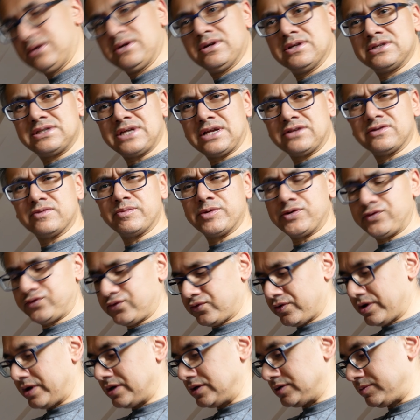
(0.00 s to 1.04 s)
Sounds a bit
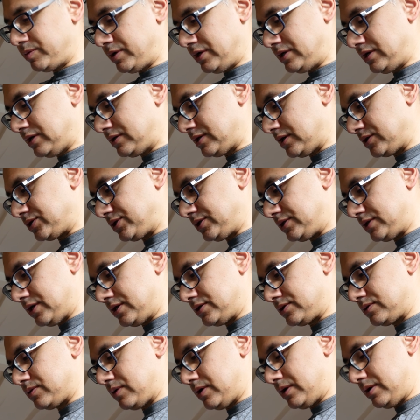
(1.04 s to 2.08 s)
strange, but it does actually
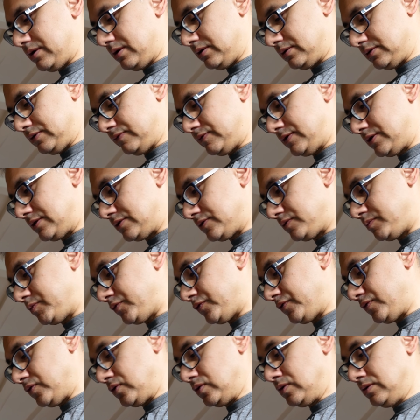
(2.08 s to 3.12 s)
taste quite nice. I've done this
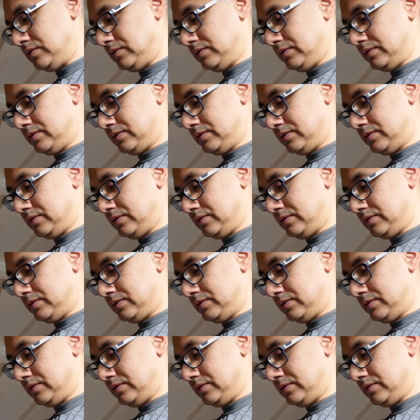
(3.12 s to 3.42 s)
before.